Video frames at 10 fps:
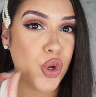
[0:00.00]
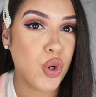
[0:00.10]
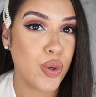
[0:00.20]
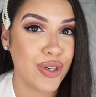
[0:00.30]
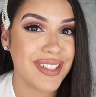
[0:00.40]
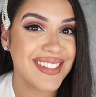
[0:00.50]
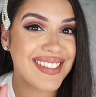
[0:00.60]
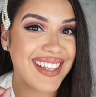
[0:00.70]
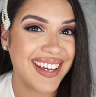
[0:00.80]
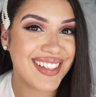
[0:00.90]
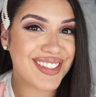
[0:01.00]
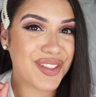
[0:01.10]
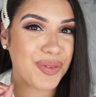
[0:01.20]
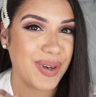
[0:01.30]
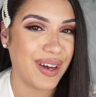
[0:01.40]
gorgeous as
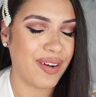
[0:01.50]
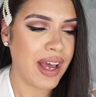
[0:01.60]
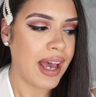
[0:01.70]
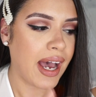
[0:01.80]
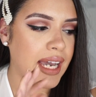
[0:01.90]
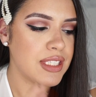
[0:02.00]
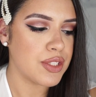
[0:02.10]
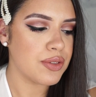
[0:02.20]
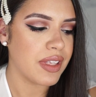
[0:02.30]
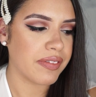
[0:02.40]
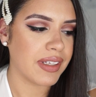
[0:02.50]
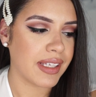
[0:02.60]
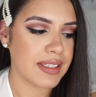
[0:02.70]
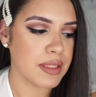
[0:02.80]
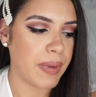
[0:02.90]
well. I do definitely
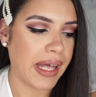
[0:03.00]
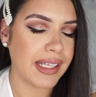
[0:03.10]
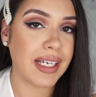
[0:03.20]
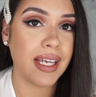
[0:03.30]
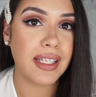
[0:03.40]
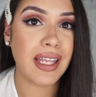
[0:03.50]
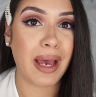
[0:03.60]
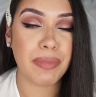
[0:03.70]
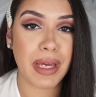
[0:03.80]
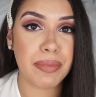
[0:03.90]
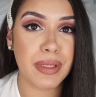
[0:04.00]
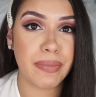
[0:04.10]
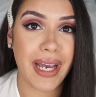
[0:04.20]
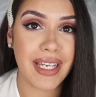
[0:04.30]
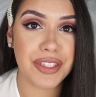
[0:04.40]
like this palette, and I'm not being
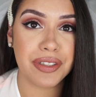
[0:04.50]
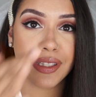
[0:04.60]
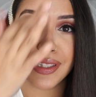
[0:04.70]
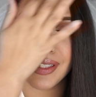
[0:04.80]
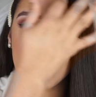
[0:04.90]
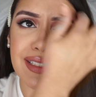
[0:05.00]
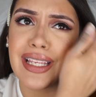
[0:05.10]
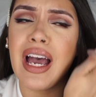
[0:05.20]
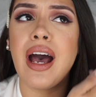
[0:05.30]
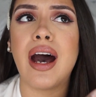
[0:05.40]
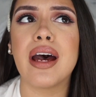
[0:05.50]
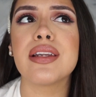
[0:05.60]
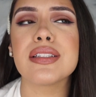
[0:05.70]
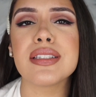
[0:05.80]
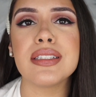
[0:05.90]
biased or anything, because
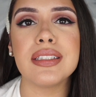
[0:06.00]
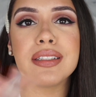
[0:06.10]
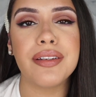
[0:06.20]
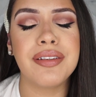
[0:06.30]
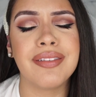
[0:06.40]
honestly,